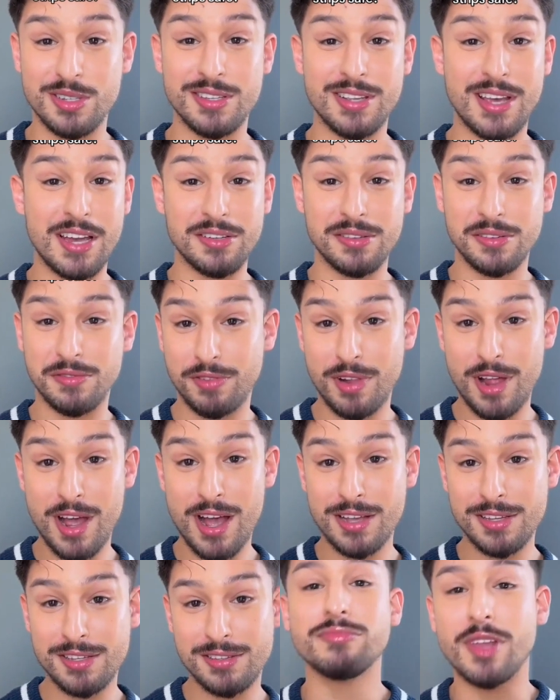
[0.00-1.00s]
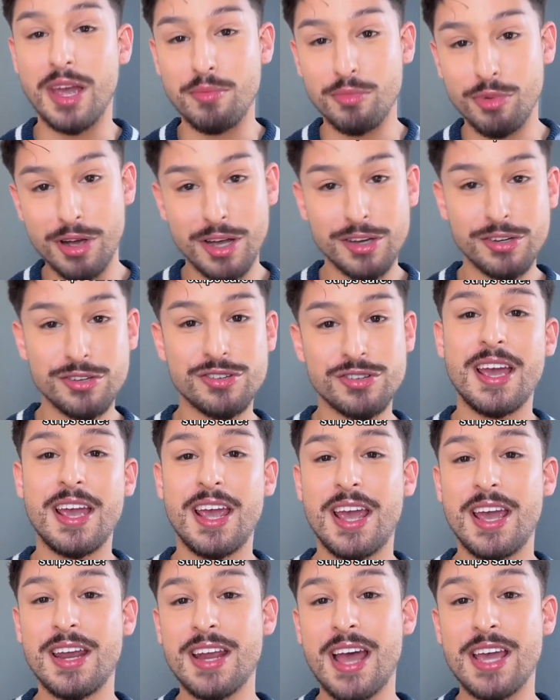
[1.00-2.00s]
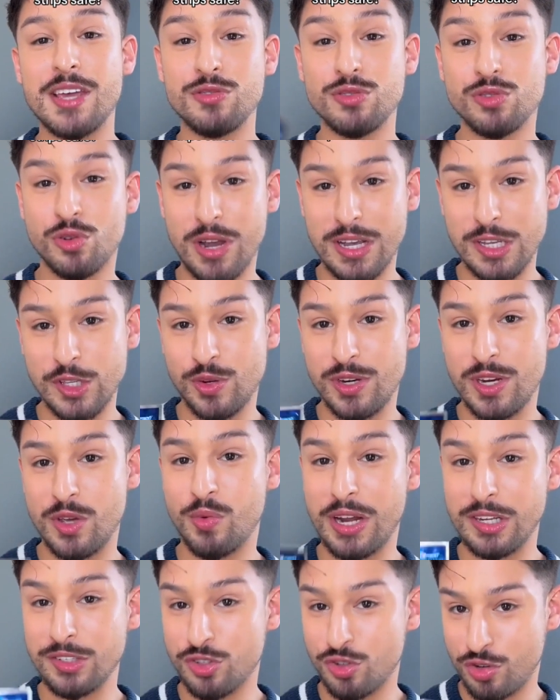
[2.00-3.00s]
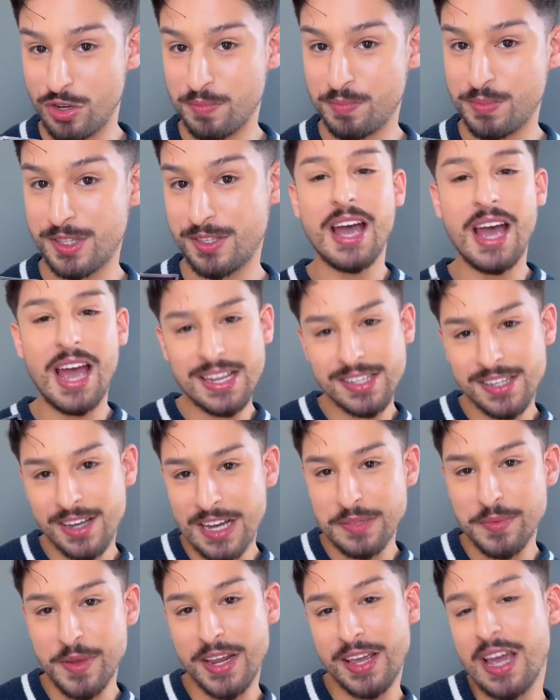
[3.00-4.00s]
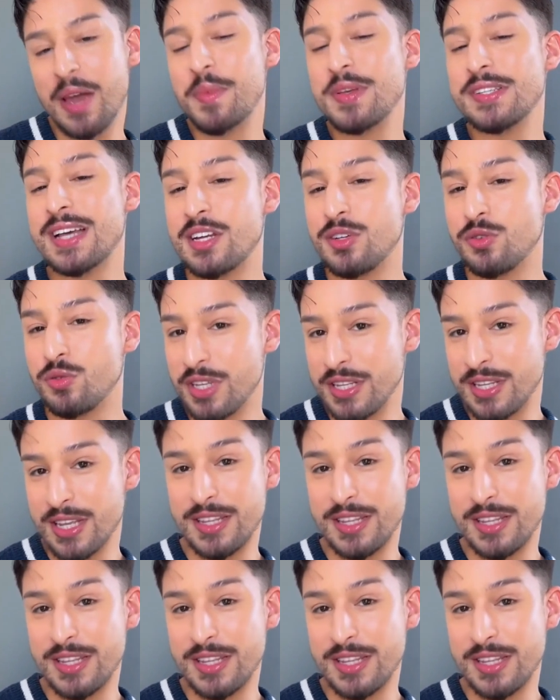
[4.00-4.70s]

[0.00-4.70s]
is that they are the #1 dentist recommended at-home teeth whitening brand. They